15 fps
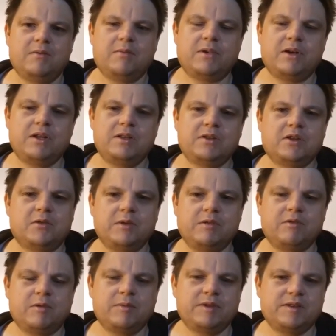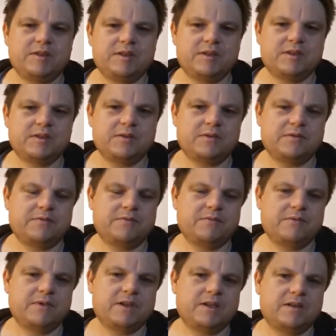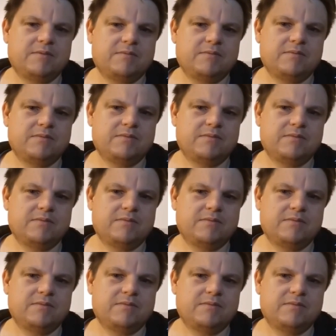by Tommy Robinson's sort of